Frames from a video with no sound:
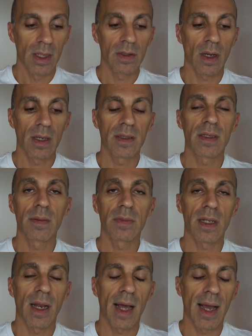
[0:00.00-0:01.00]
So it
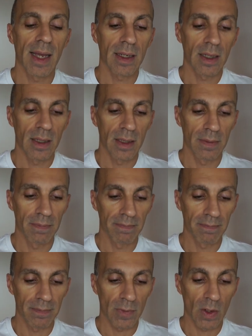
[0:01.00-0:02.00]
seems like
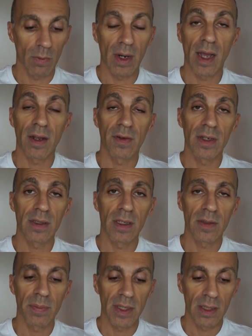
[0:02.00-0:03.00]
when I increase the
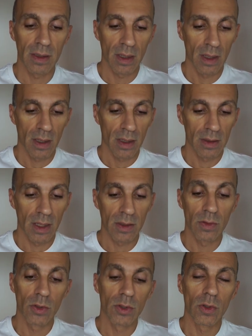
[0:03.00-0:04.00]
speed, the
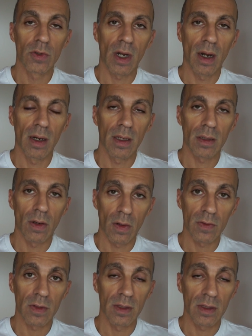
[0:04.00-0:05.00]
two shoes are
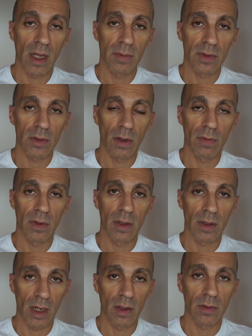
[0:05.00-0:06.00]
close in terms
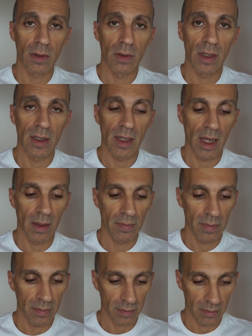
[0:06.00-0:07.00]
of ground contact time,
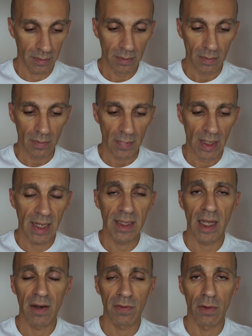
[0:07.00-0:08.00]
and
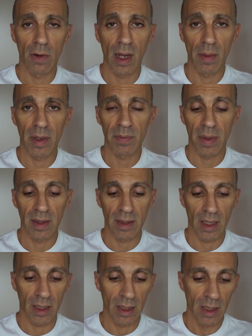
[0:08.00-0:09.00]
therefore I'm
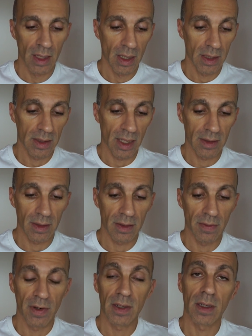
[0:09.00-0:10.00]
expecting that
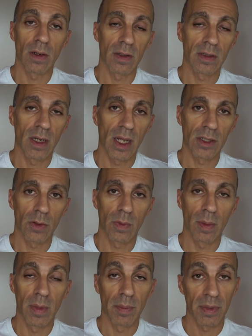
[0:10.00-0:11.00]
the vertical oscillation
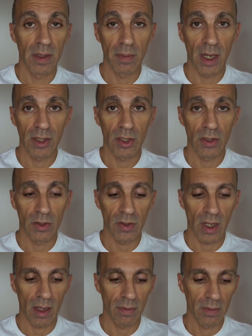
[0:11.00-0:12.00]
will be pretty much the
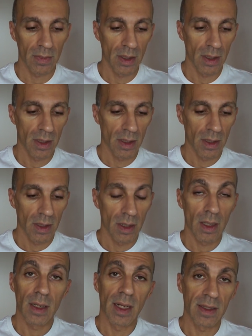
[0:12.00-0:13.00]
same.
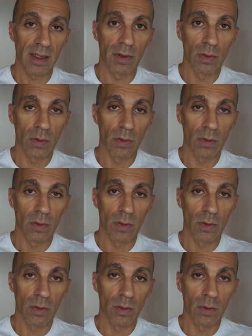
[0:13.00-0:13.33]
Let's have a